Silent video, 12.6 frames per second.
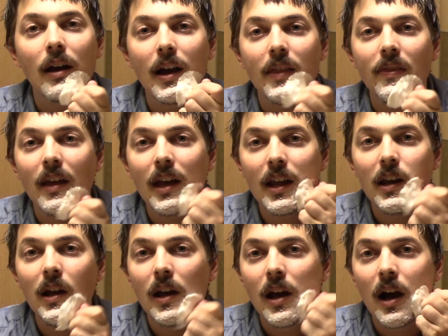and
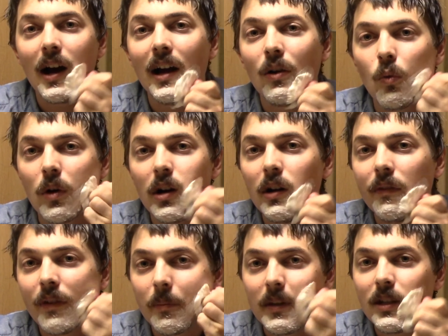then I work
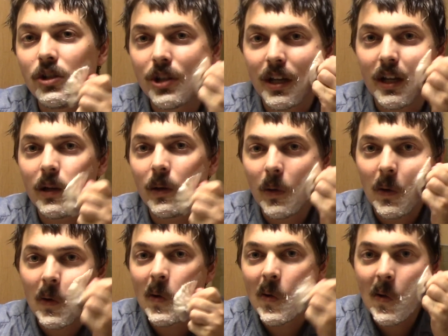from the chin
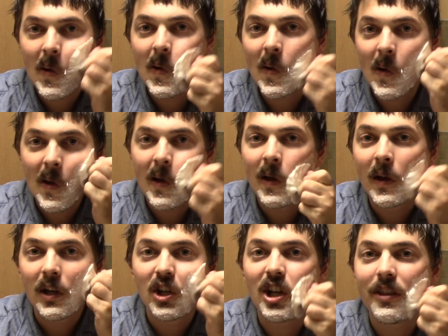
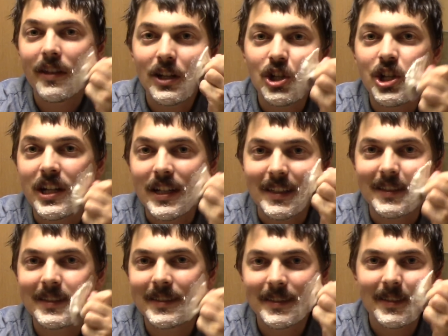to the
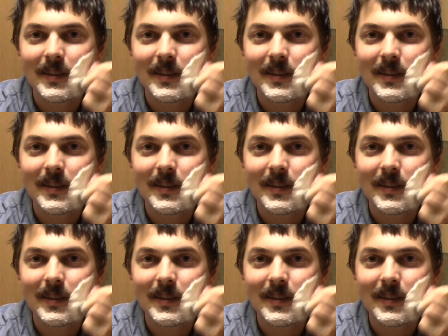cheeks,